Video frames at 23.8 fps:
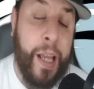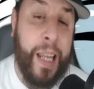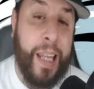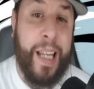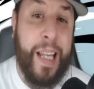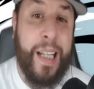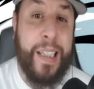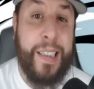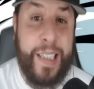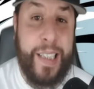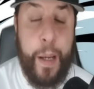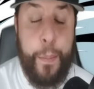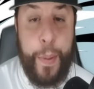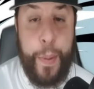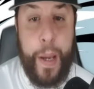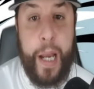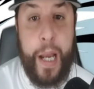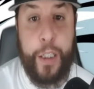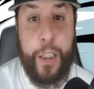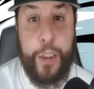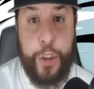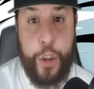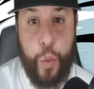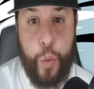Let's get
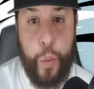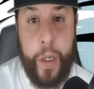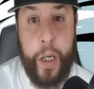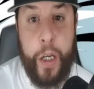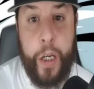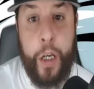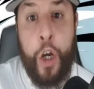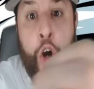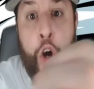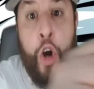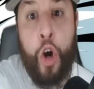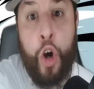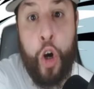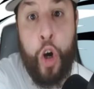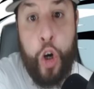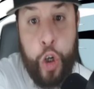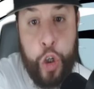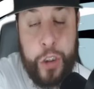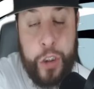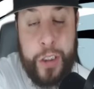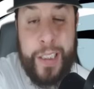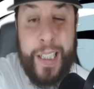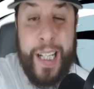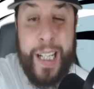back to it.
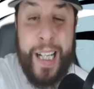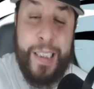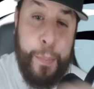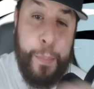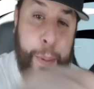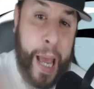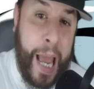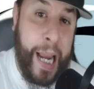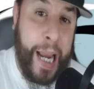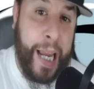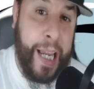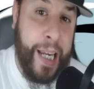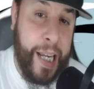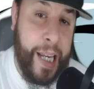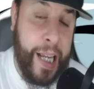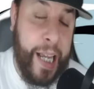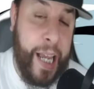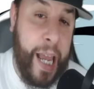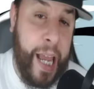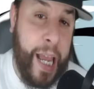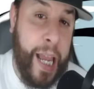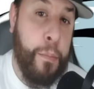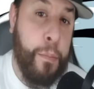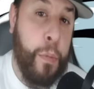Hurts gets back in the
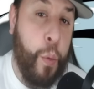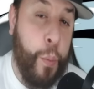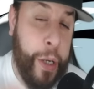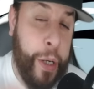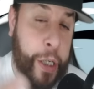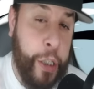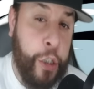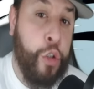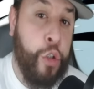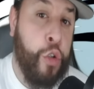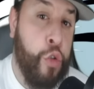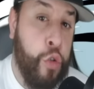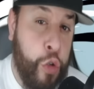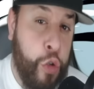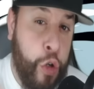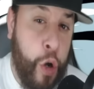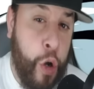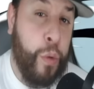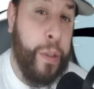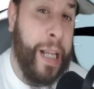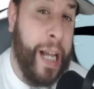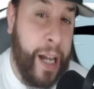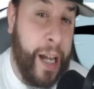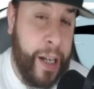game, and we do
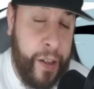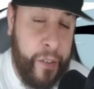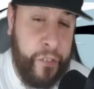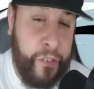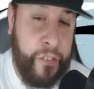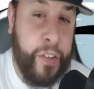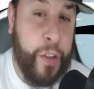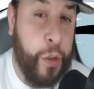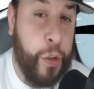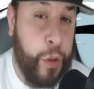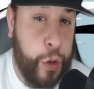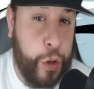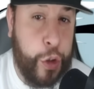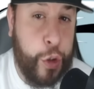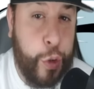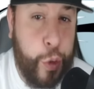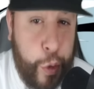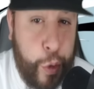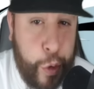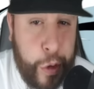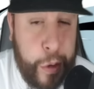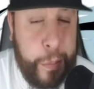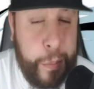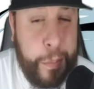go down the field and
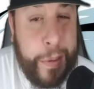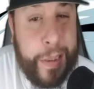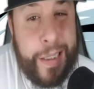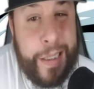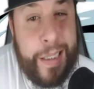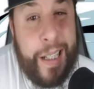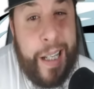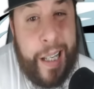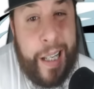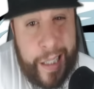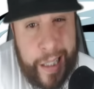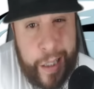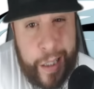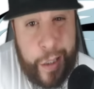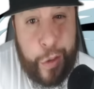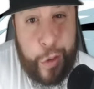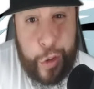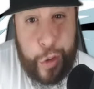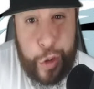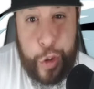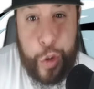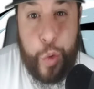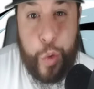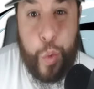score, but a little
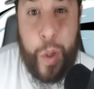too